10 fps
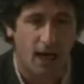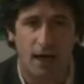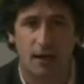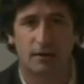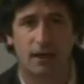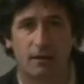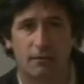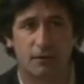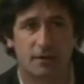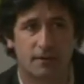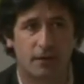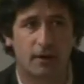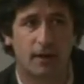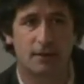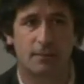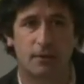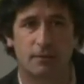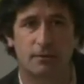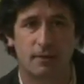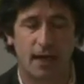And first of all, I
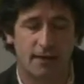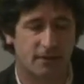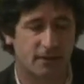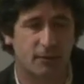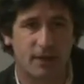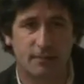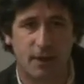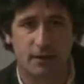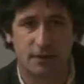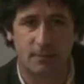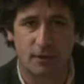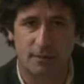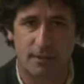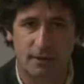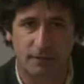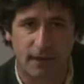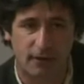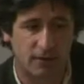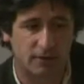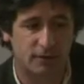suppose, as Green Party spokesperson for
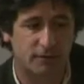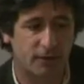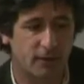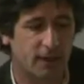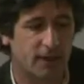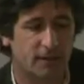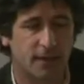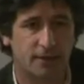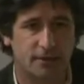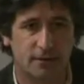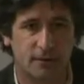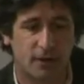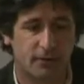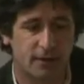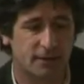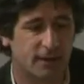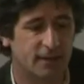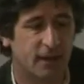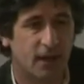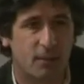Agriculture and Food, I'd like to
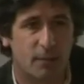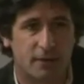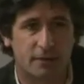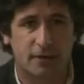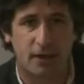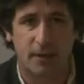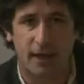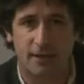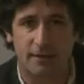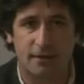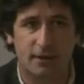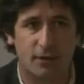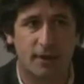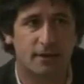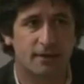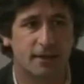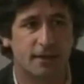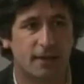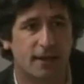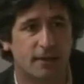congratulate Minister Tom Hayes. It's great to
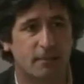see